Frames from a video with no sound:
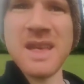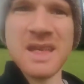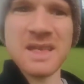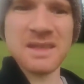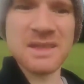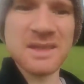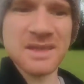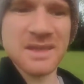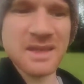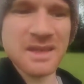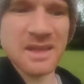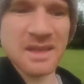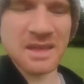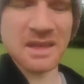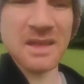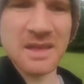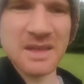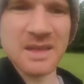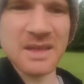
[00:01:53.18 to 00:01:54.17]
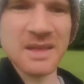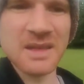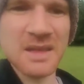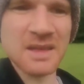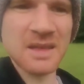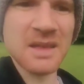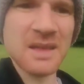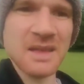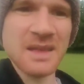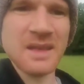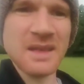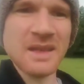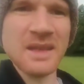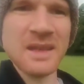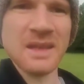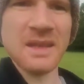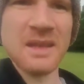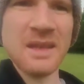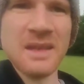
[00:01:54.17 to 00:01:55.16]
it's uh,
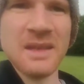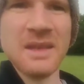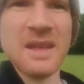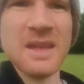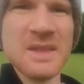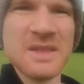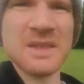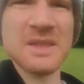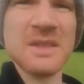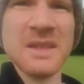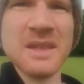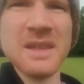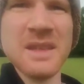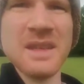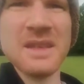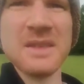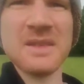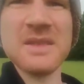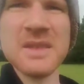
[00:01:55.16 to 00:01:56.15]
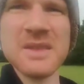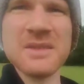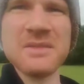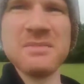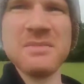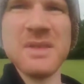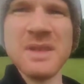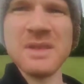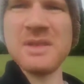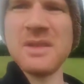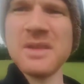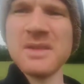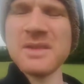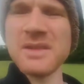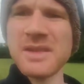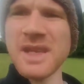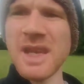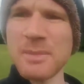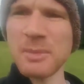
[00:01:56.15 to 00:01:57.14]
it's it's just it
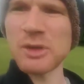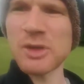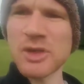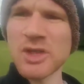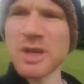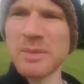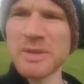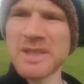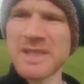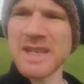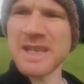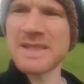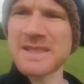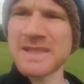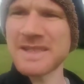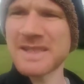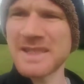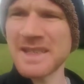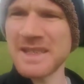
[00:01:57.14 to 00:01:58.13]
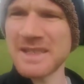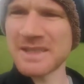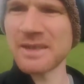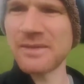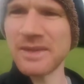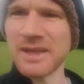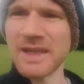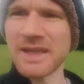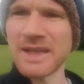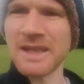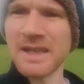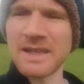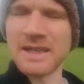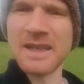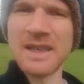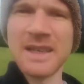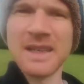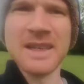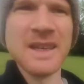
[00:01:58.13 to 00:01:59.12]
doesn't take much common sense to see stuff like
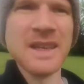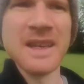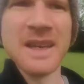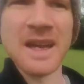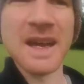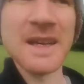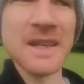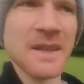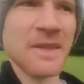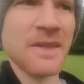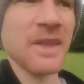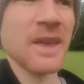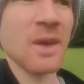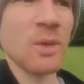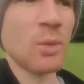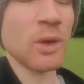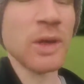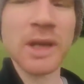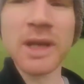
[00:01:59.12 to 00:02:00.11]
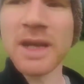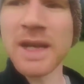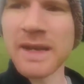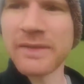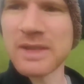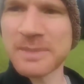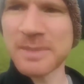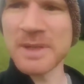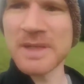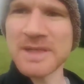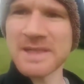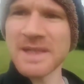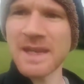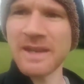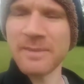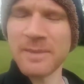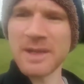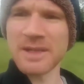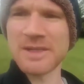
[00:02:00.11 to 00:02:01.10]
that. I don't think one life has been
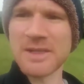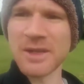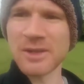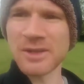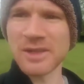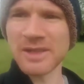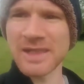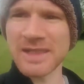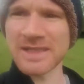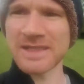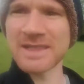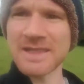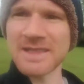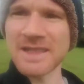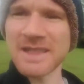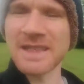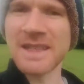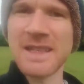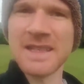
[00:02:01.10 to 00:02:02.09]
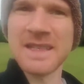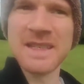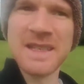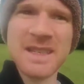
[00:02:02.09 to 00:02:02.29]
saved by social distancing.